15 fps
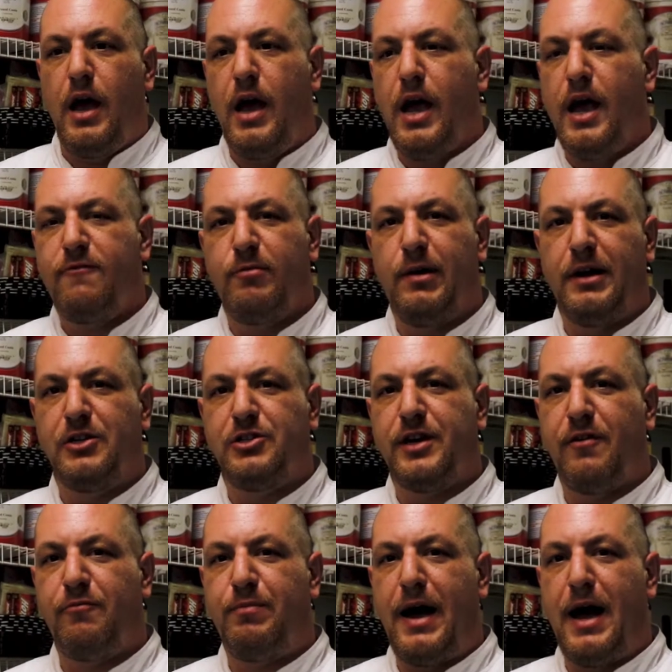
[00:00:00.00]
Hey everybody,
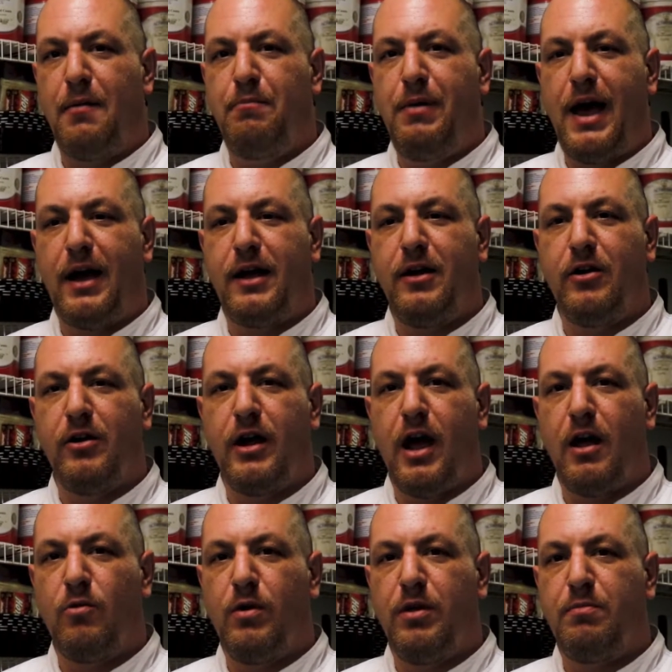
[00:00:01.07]
Chef Bob back here
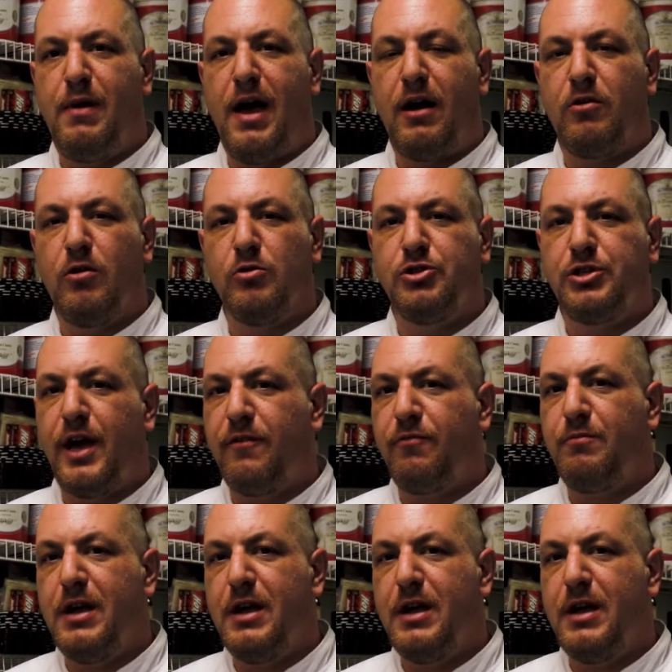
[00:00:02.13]
again with Macro Chef